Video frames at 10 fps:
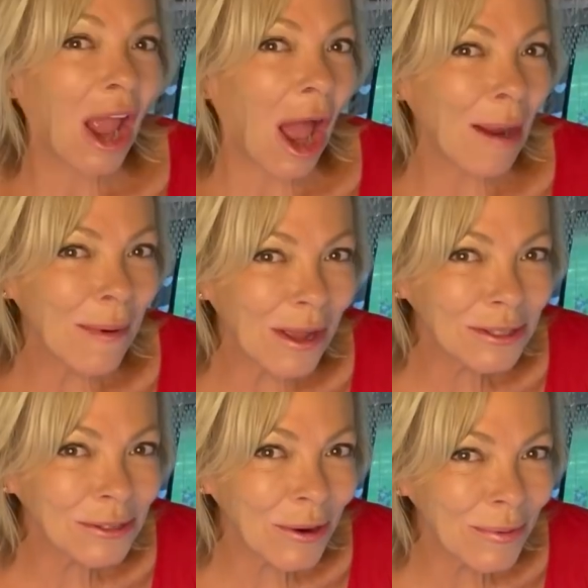I'm
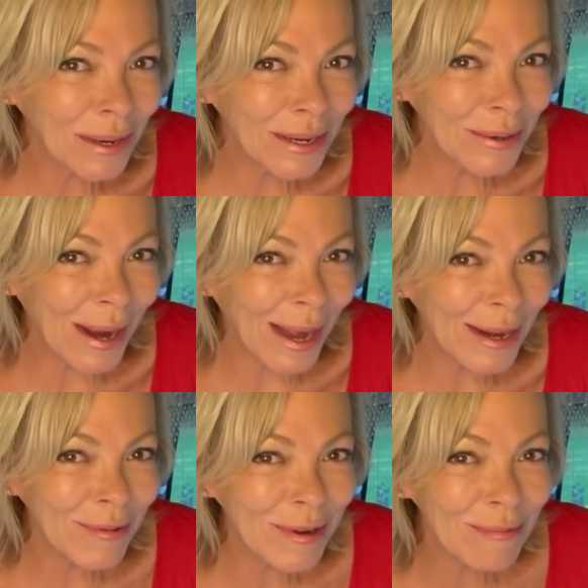also
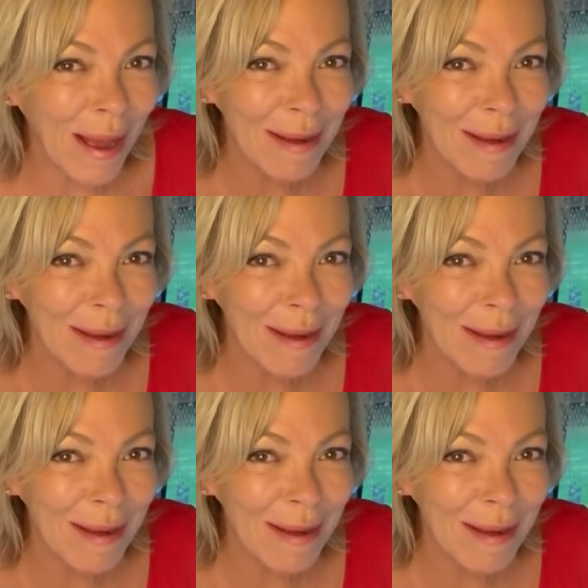reunited with my